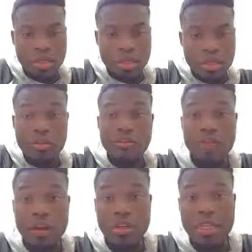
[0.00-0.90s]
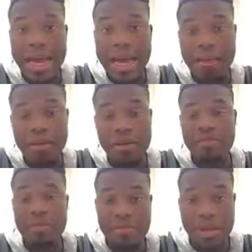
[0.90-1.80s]
to the first half
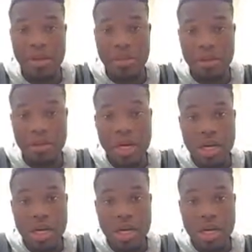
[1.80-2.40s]
of my vector.